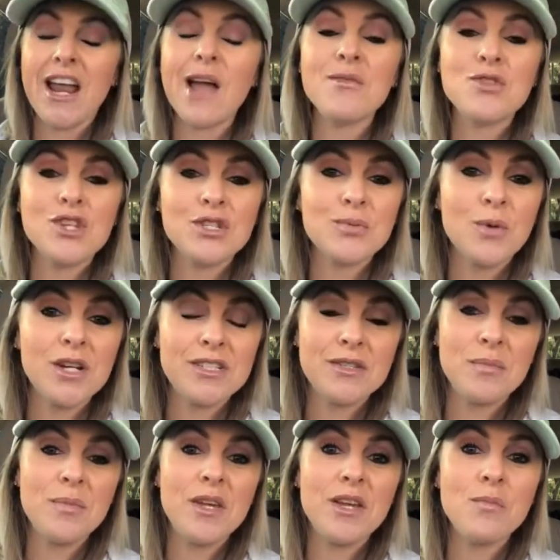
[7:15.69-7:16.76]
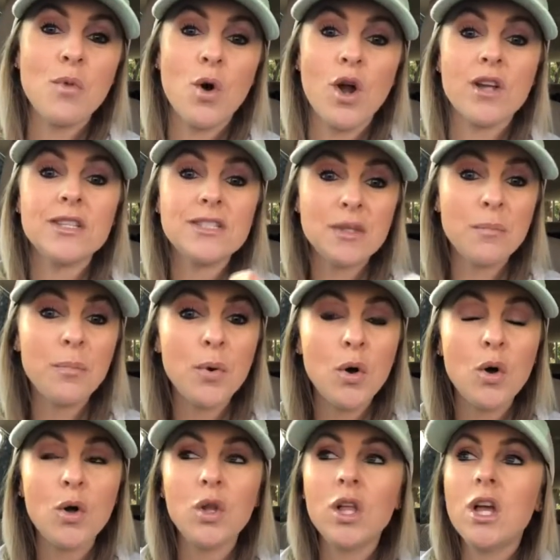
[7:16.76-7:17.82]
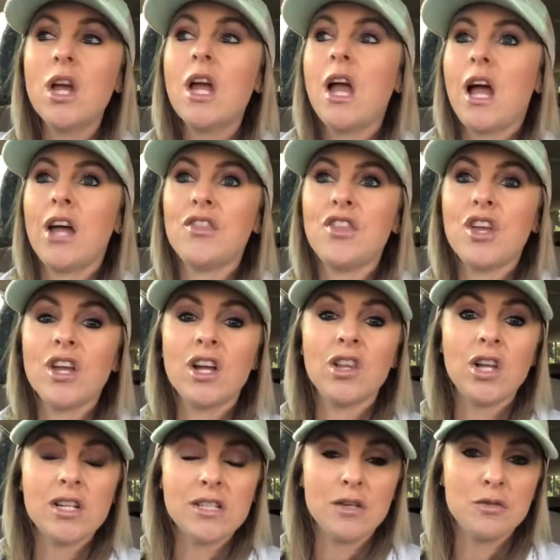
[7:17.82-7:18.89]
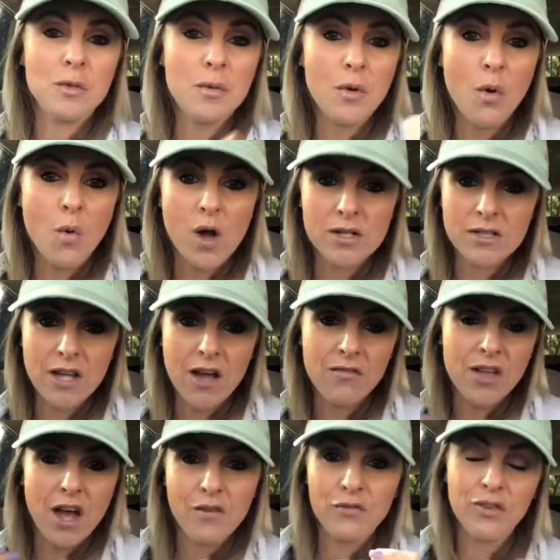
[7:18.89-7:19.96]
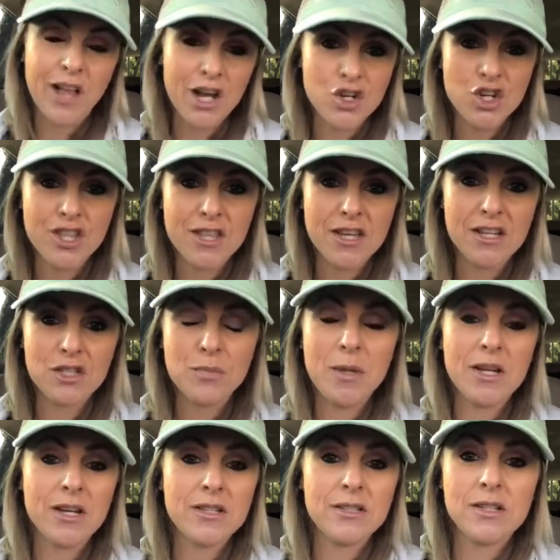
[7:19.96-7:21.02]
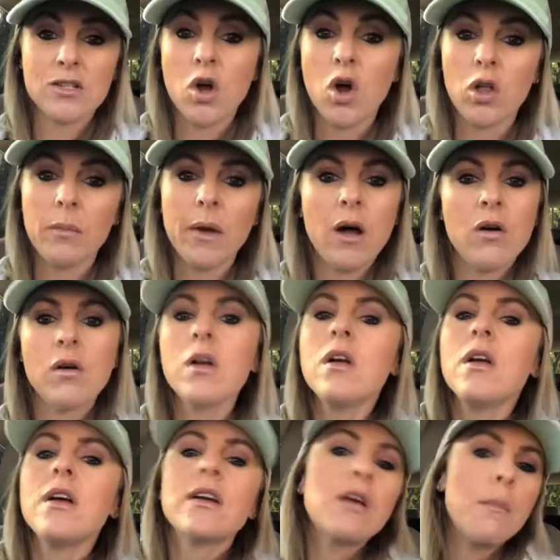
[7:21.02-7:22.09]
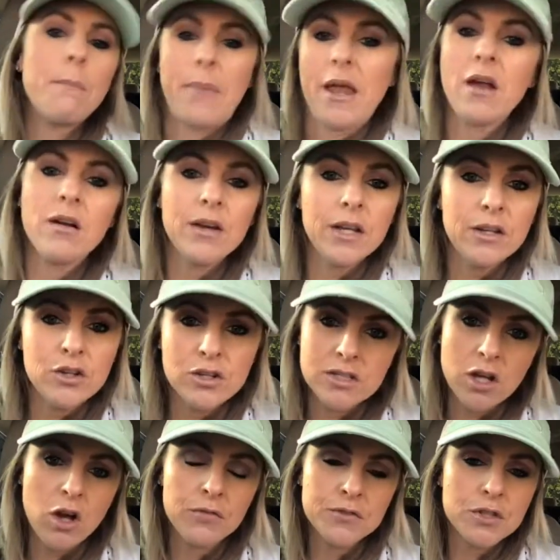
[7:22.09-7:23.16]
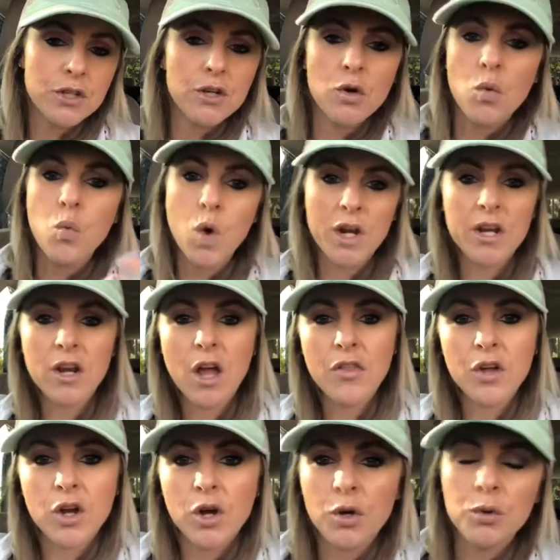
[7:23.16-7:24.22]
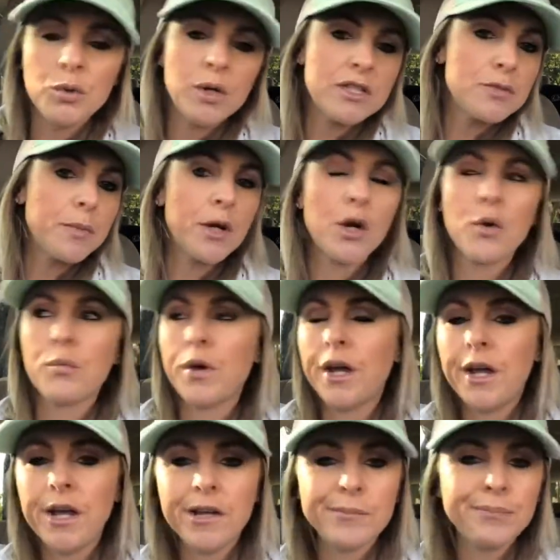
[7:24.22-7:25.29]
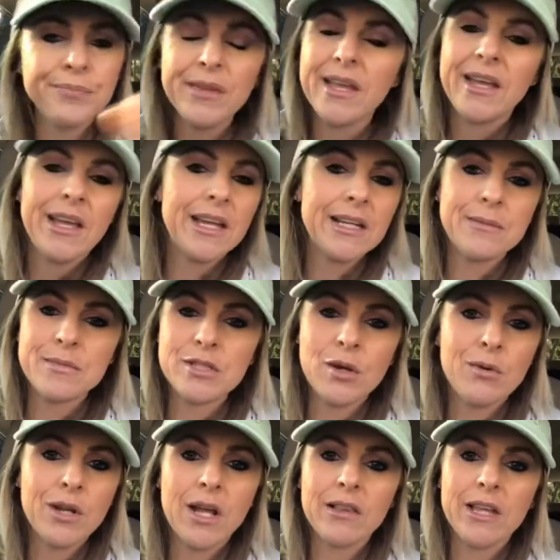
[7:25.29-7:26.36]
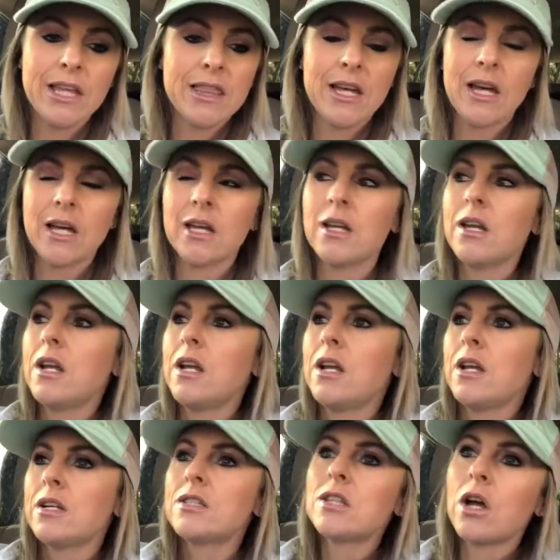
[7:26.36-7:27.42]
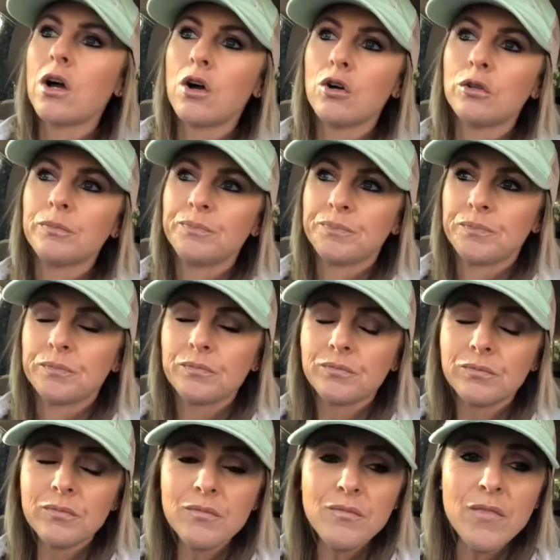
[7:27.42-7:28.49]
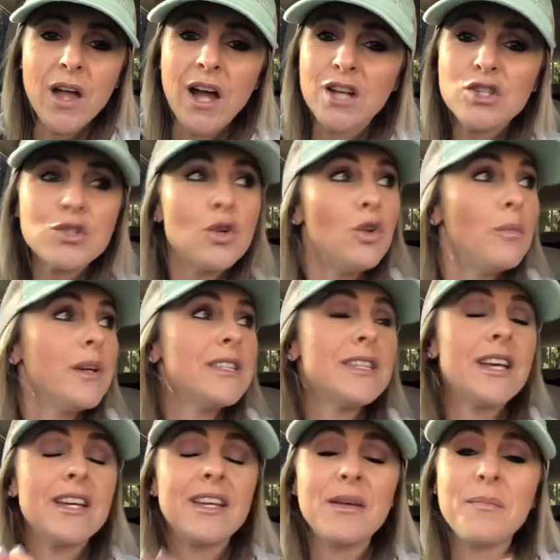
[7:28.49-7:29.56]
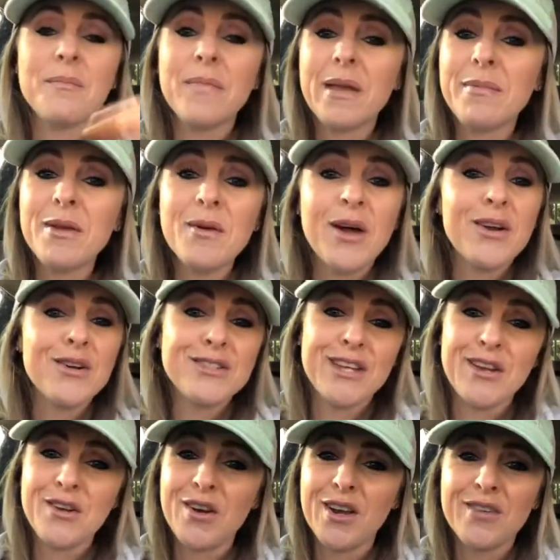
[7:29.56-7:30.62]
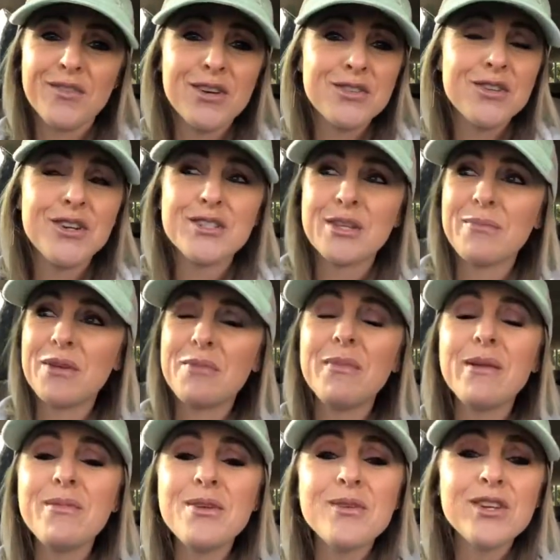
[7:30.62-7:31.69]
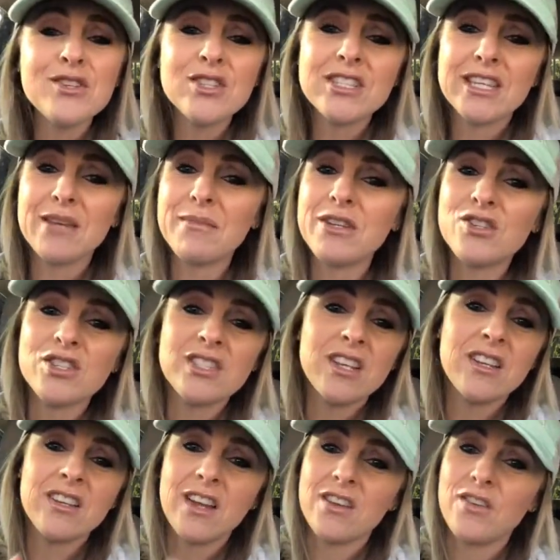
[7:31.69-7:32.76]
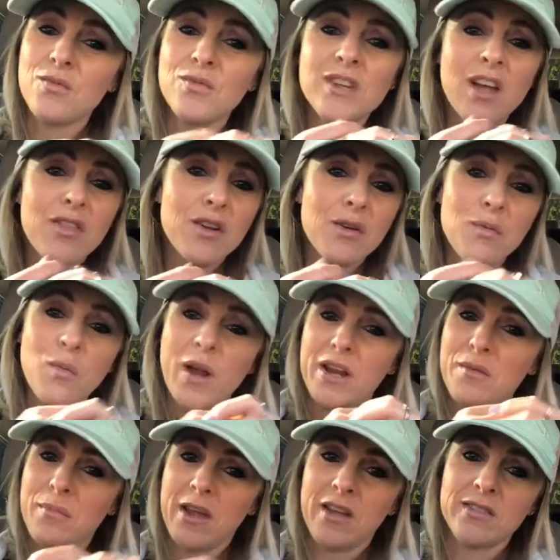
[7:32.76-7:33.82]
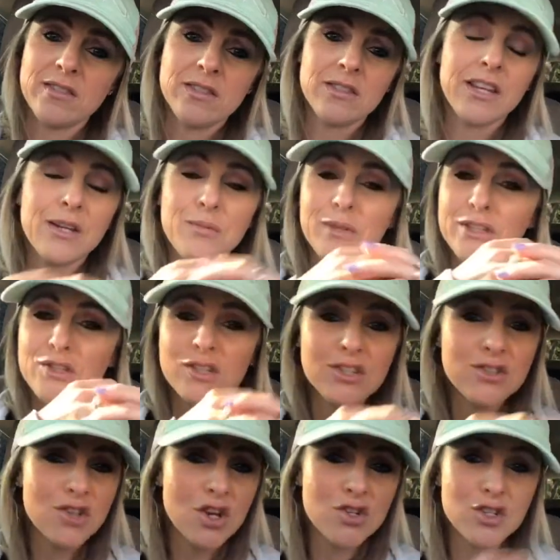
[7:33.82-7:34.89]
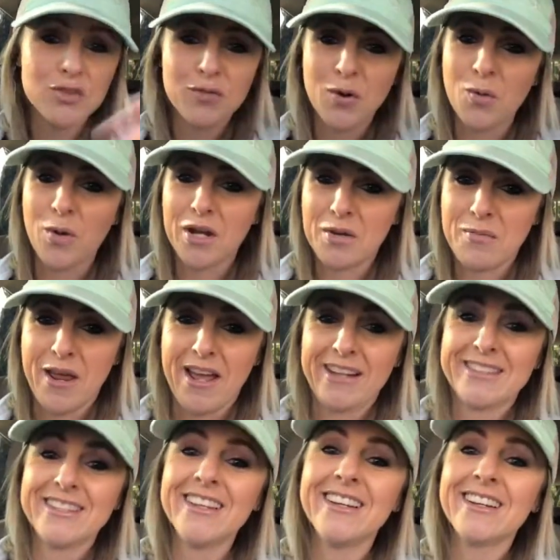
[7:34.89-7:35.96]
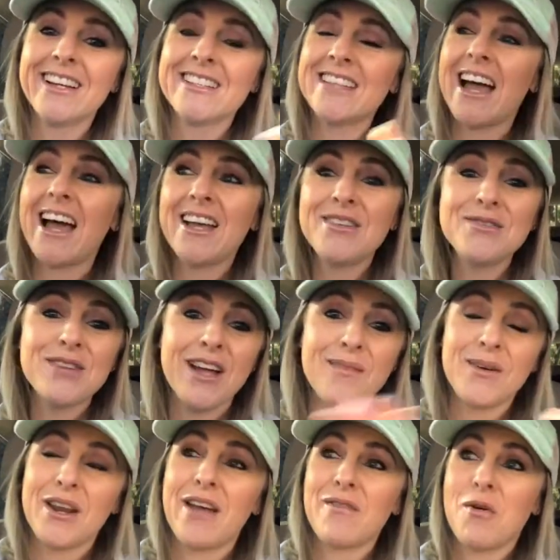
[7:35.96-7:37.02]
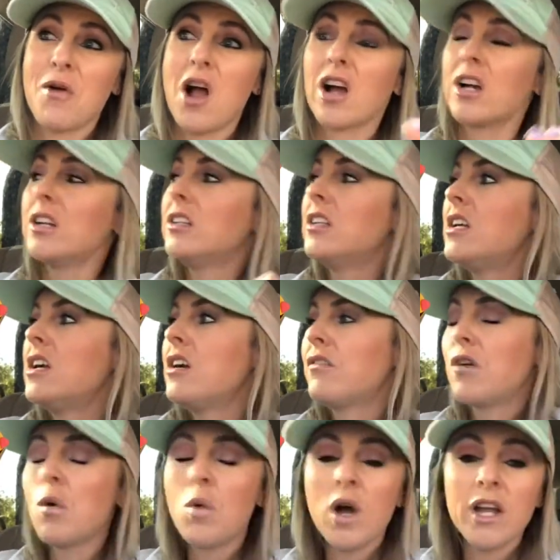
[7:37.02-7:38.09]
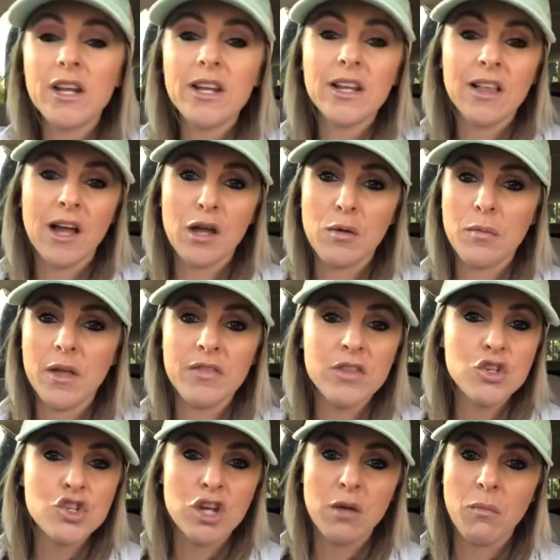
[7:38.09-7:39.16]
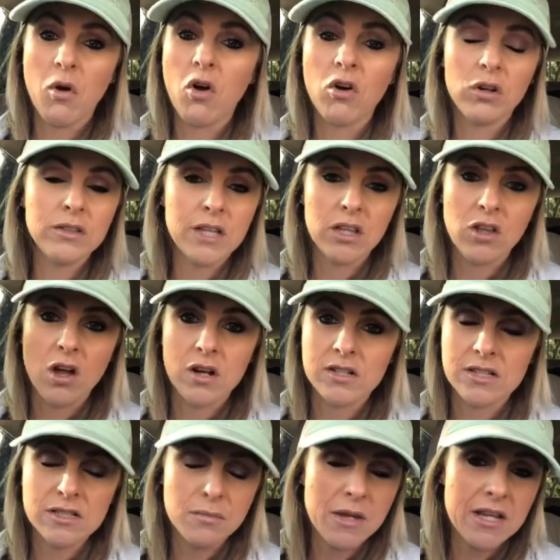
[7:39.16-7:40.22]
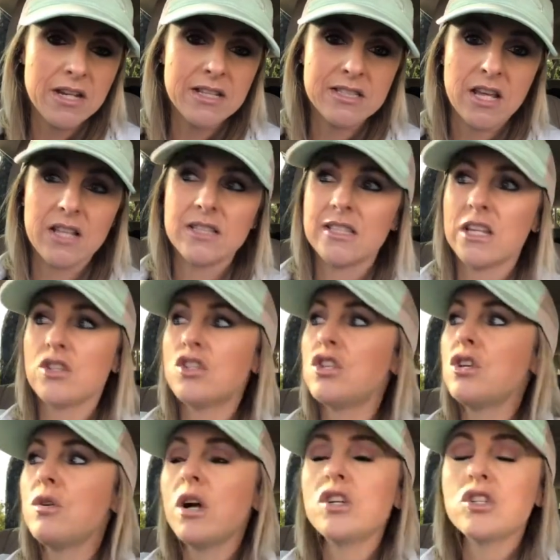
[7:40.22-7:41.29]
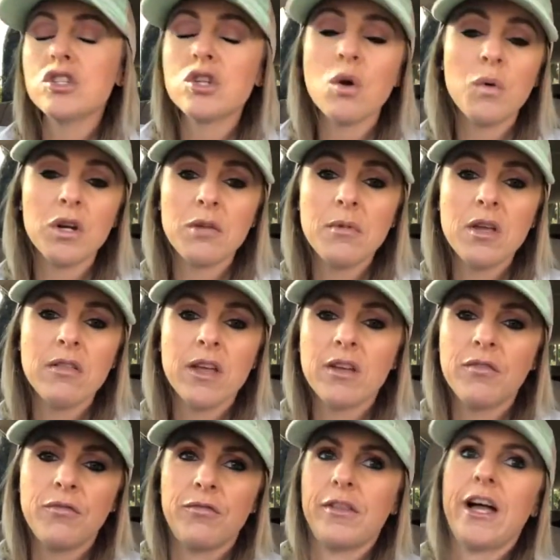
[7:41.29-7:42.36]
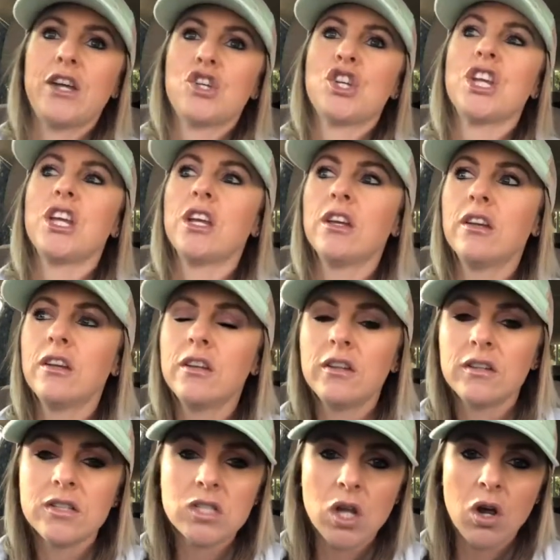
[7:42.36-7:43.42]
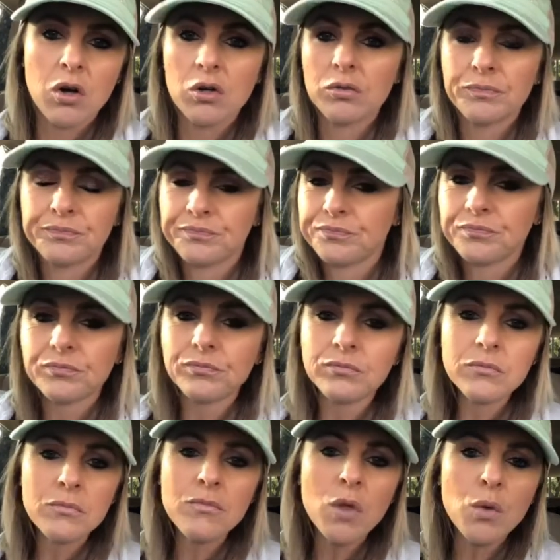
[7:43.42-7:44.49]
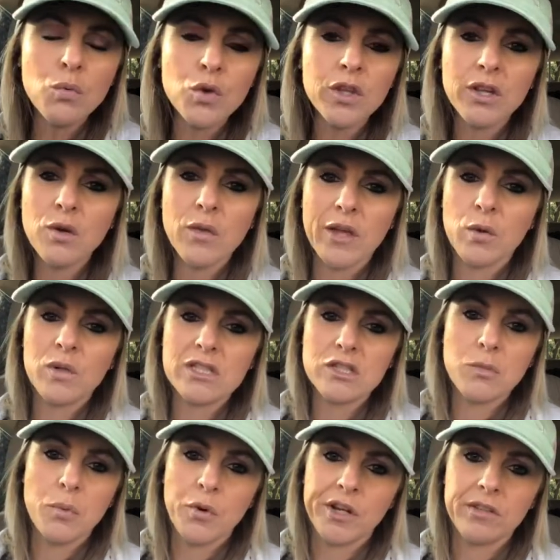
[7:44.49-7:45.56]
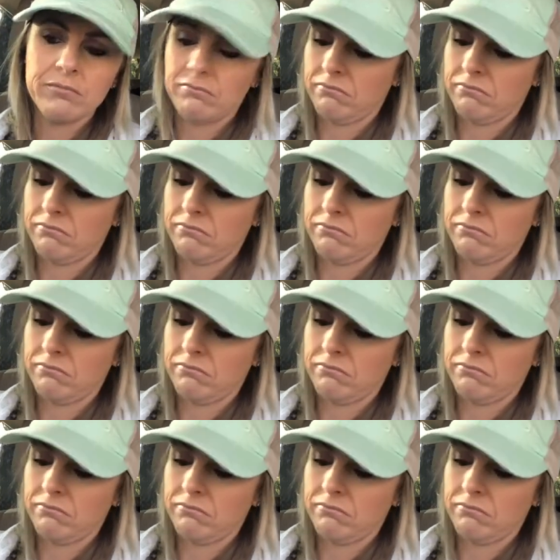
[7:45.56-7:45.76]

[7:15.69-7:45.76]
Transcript: I just want to be more simple. I think a lot of times people want to have that flashy things because it's all about comparing yourself to one another, who has a bigger ring, and I'm so not like that. So I just told him, I said, maybe you had our 10-year anniversary or something. Maybe you can just get me just another wedding band. Like, let's exchange this for a wedding band, because I do not want to have a rock. For one, I'm in the gym all day long. Doesn't make any sense. And two, I just don't want to be like flashy. So really, like, what's the point?